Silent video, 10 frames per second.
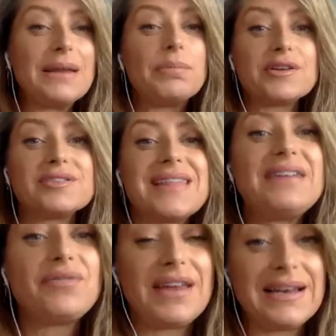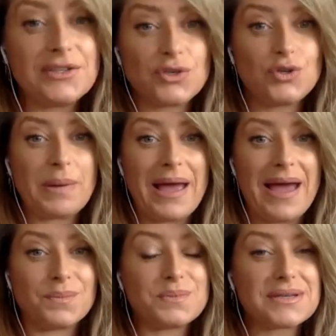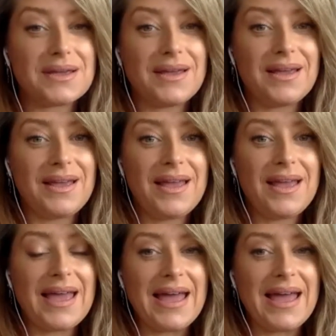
it because they feel it too perhaps mm.